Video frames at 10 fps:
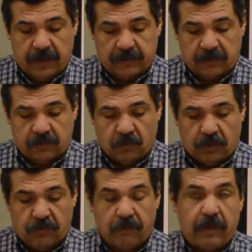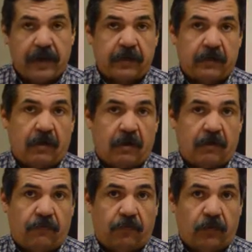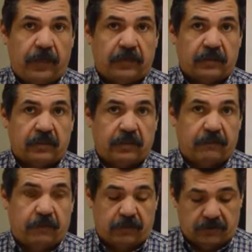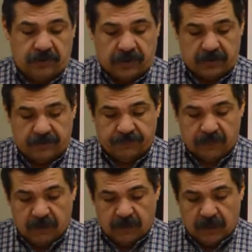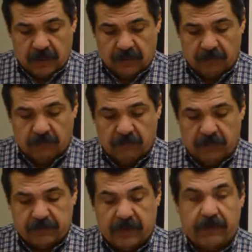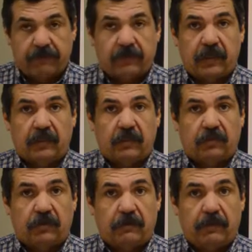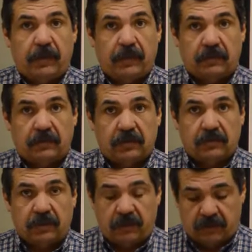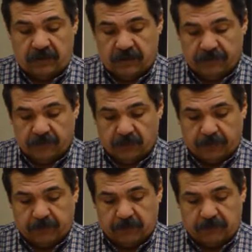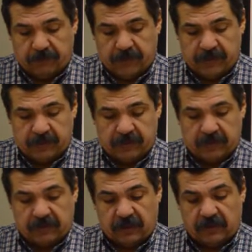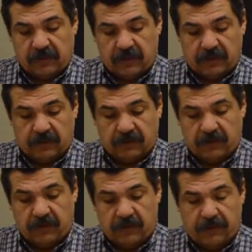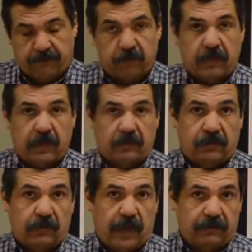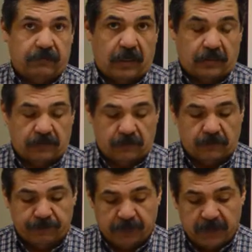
And just want to remind all 4-H exhibitors that uh, you must have attended three meetings this year to participate at the extension at the uh, County Junior Livestock Show,